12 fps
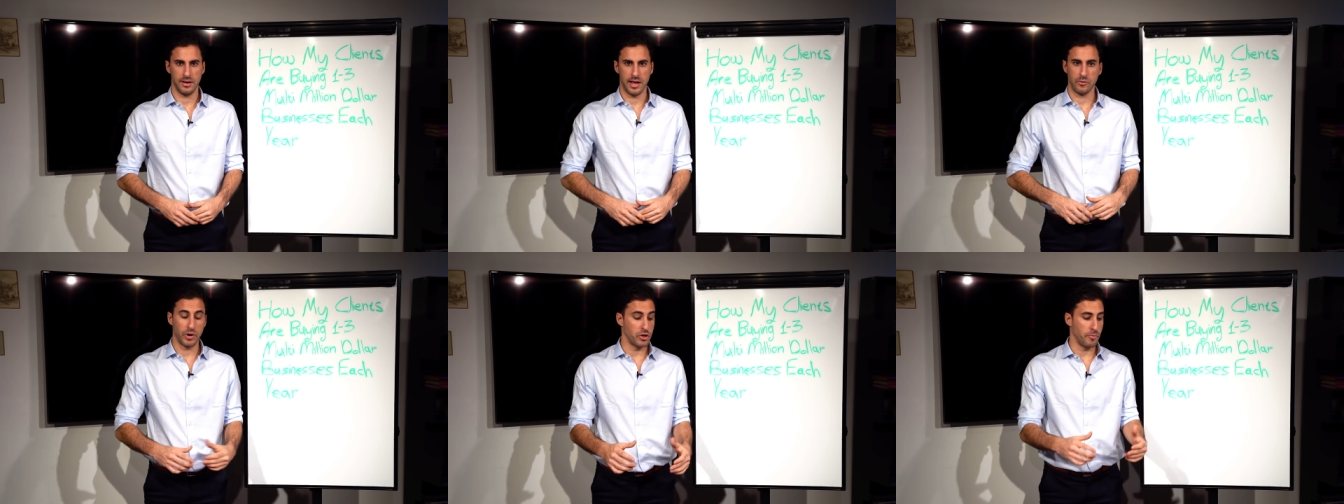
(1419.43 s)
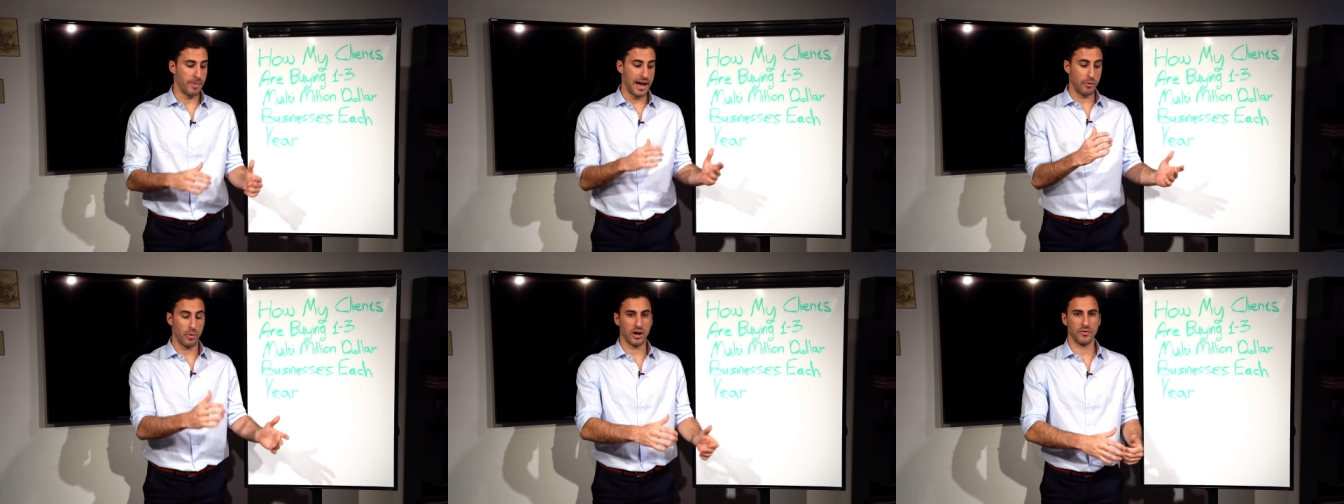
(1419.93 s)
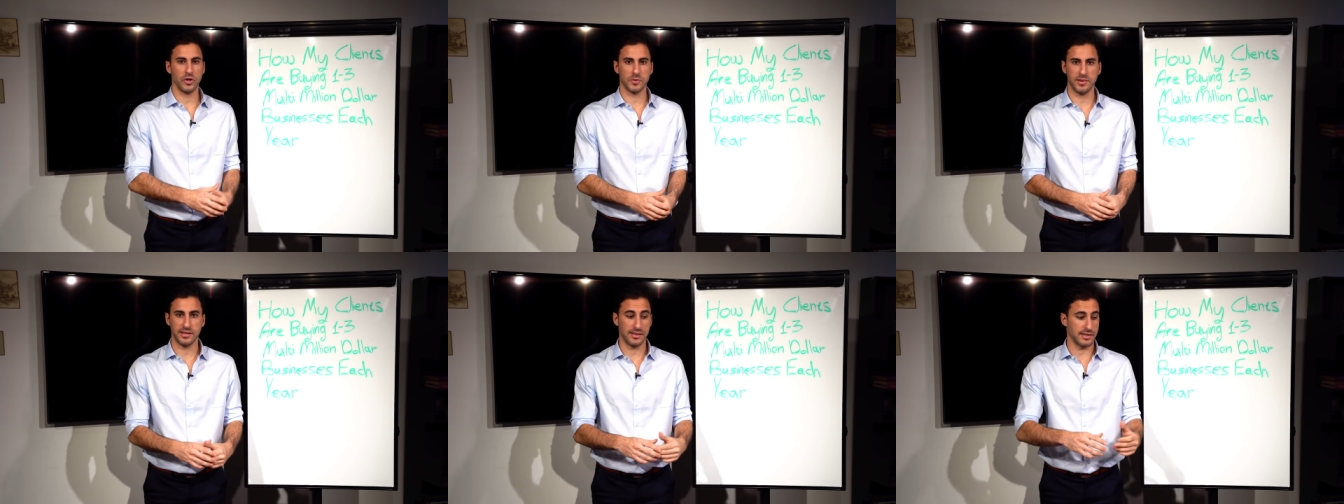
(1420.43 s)
And when you buy one of those
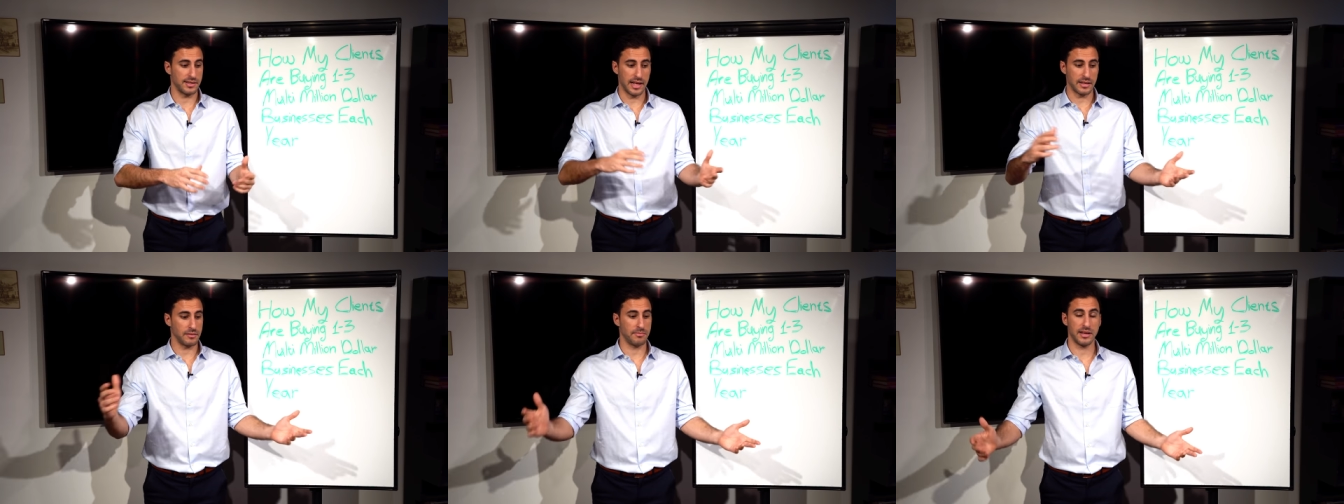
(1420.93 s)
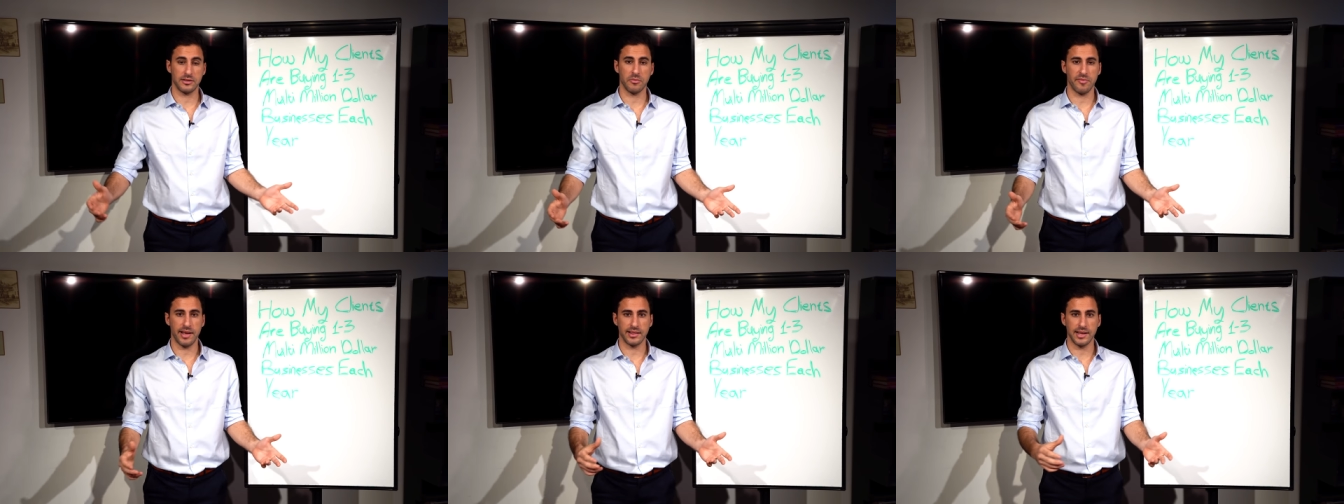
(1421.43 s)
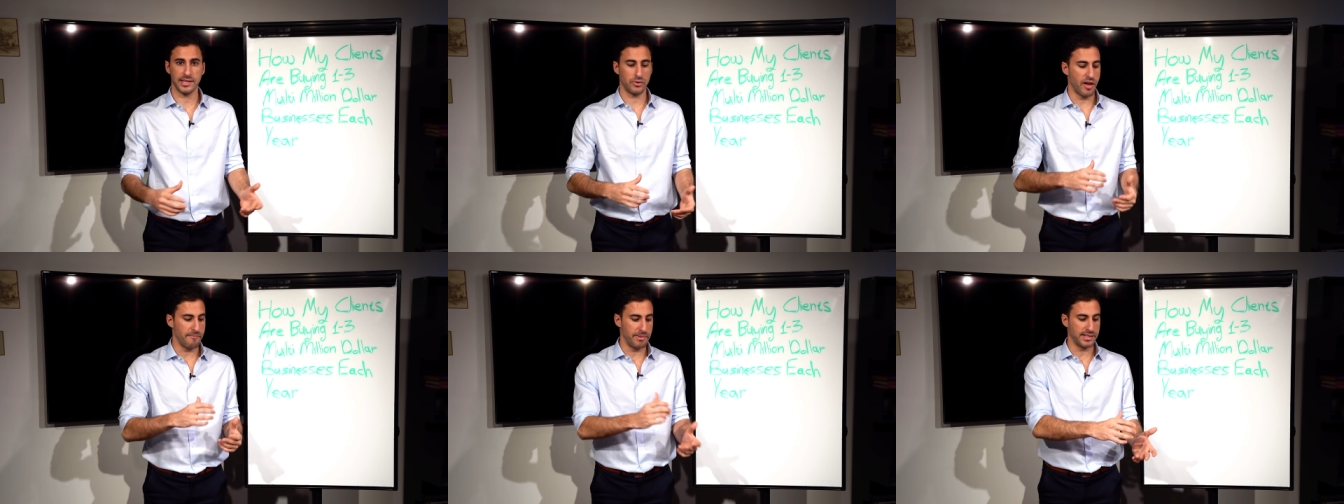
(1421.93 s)
businesses, like my, some of my clients who
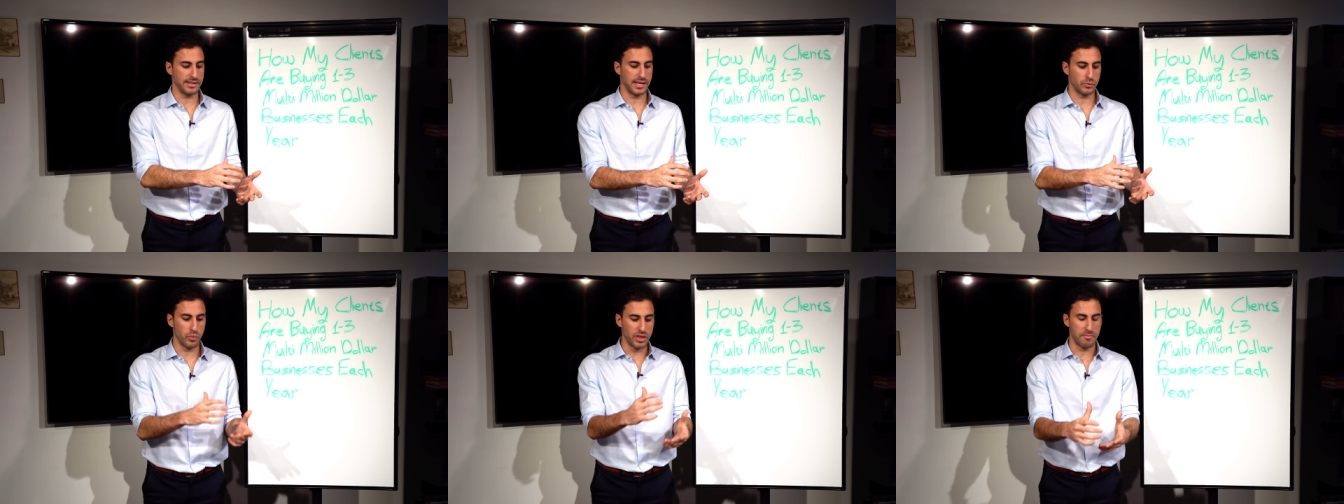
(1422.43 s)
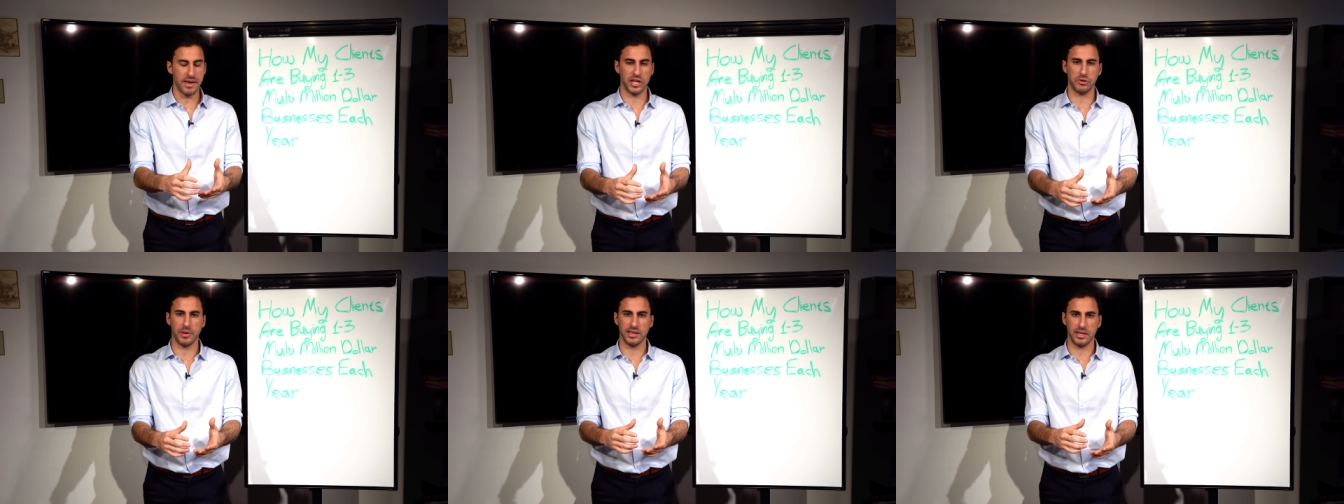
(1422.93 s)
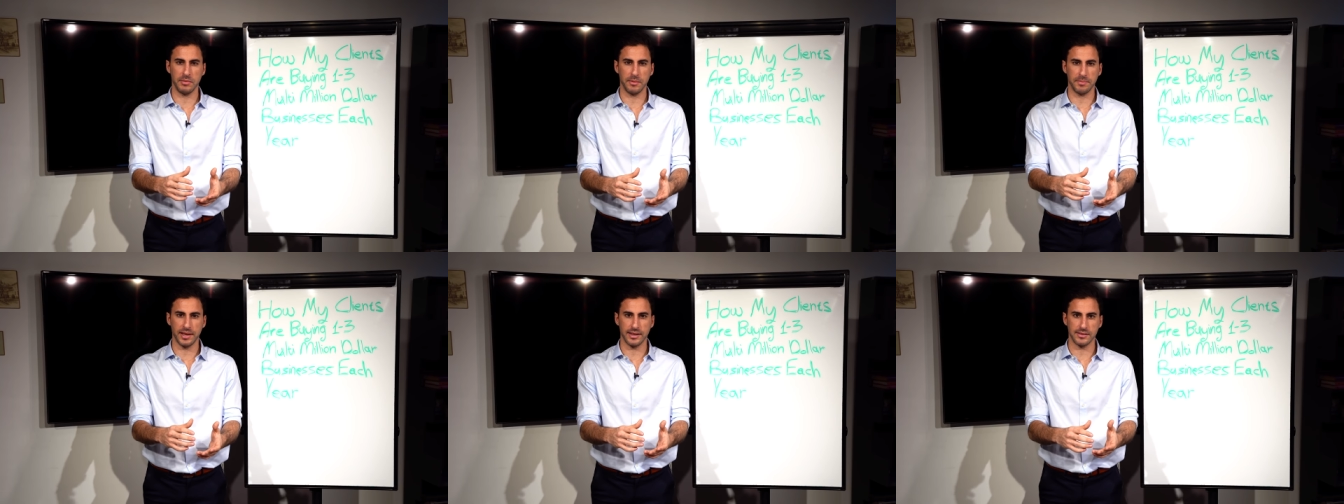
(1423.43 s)
have businesses with management team in
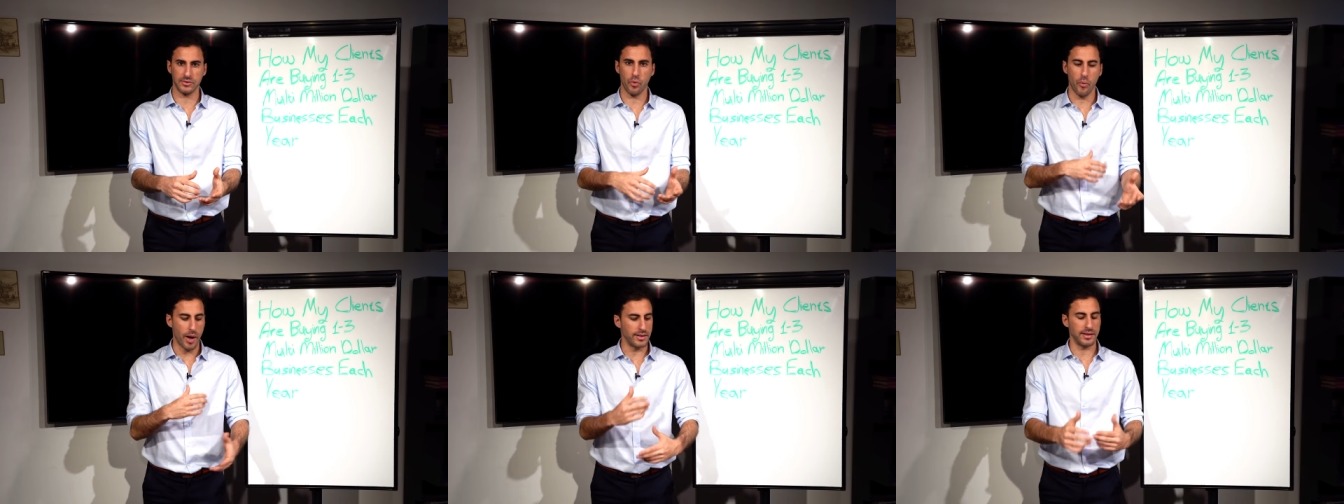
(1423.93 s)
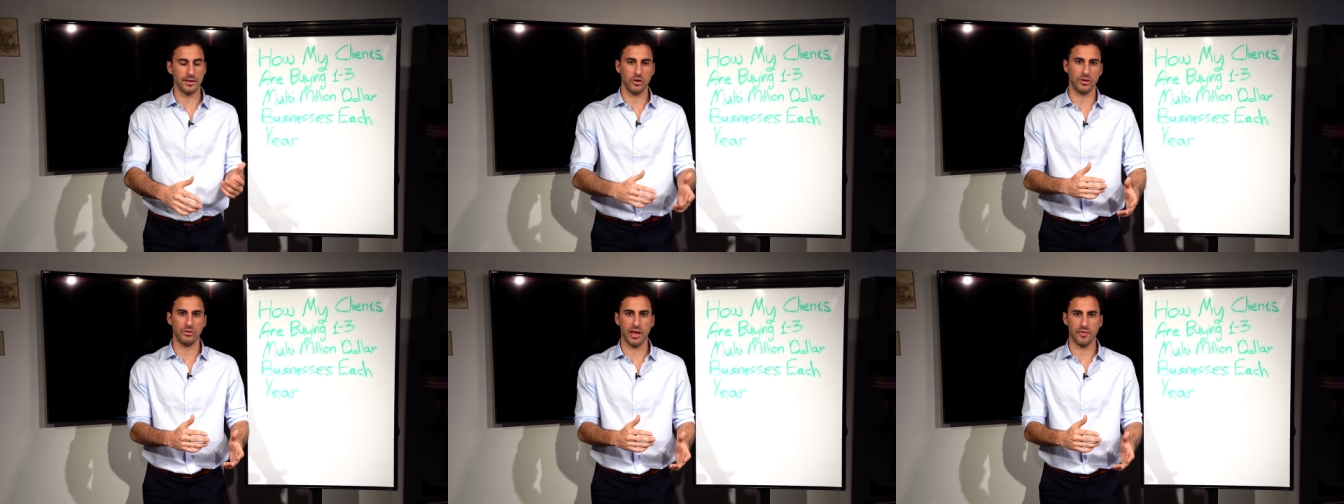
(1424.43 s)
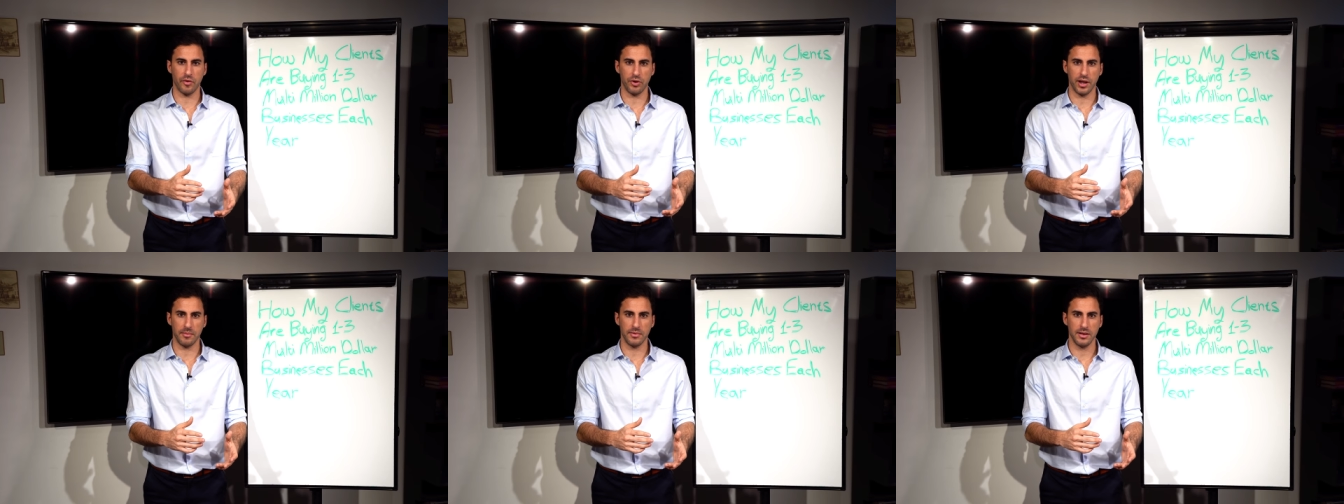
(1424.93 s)
place, who run the day to day for
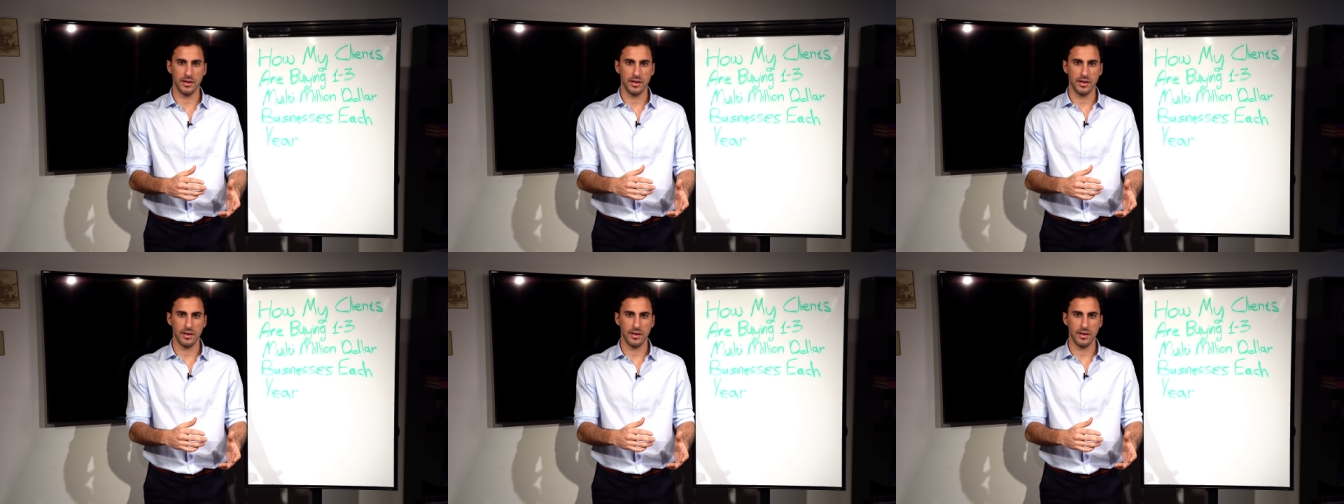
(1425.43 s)
them,